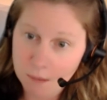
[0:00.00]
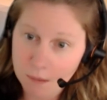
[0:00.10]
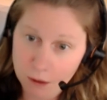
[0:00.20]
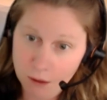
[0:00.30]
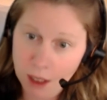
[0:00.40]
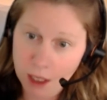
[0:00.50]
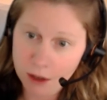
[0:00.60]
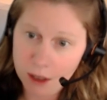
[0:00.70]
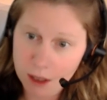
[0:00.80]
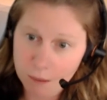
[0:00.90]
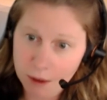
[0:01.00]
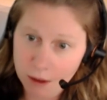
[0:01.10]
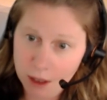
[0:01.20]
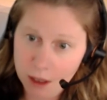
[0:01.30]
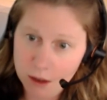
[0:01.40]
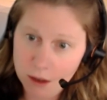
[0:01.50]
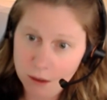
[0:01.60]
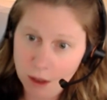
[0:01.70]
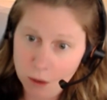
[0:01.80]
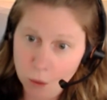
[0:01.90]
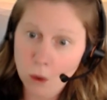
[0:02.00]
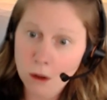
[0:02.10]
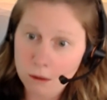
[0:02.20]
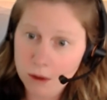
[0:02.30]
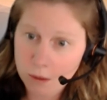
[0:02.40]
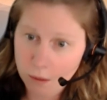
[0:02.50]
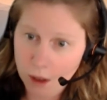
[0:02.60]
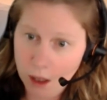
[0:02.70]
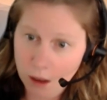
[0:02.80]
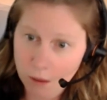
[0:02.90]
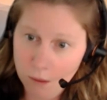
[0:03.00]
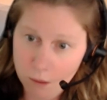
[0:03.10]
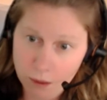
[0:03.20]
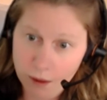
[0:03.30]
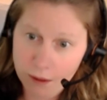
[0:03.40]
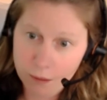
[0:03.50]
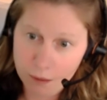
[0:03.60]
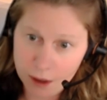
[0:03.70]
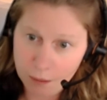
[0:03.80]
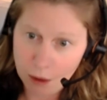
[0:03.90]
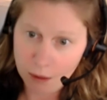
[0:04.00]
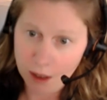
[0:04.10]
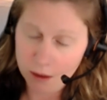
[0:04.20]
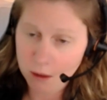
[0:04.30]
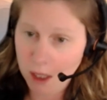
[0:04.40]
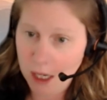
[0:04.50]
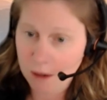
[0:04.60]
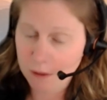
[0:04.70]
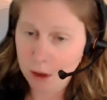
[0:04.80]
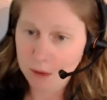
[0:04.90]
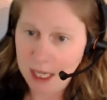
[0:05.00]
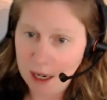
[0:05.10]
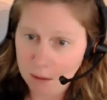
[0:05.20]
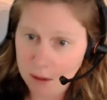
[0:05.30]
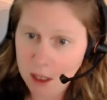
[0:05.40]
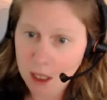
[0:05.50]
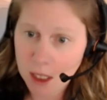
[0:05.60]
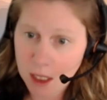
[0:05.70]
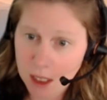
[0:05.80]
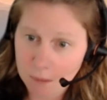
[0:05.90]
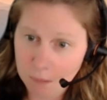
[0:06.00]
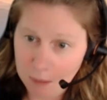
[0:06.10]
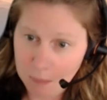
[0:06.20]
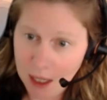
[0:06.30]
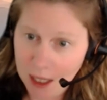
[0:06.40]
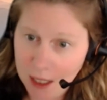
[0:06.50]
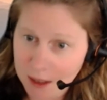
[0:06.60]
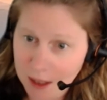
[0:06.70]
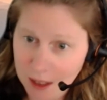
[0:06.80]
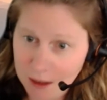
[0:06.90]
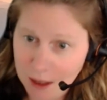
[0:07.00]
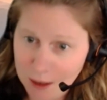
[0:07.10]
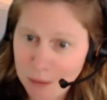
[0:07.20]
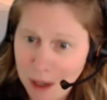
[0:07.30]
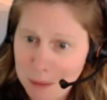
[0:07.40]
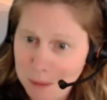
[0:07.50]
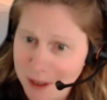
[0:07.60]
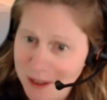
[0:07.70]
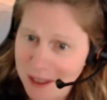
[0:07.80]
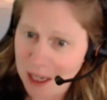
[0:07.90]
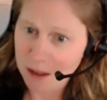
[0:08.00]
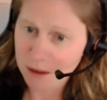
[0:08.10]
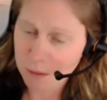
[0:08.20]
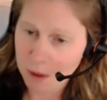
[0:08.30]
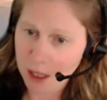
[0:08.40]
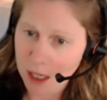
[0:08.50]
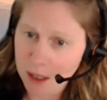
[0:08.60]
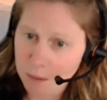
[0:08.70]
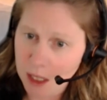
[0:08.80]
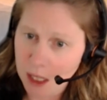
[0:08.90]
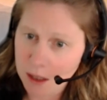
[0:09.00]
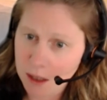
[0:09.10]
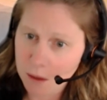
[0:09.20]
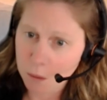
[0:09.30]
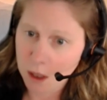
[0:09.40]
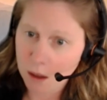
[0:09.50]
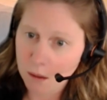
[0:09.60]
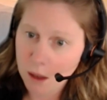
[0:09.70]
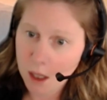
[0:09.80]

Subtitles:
neurologic disability is worse with smoking. So I have no doubt in my mind that that's probably the case with SPS as well.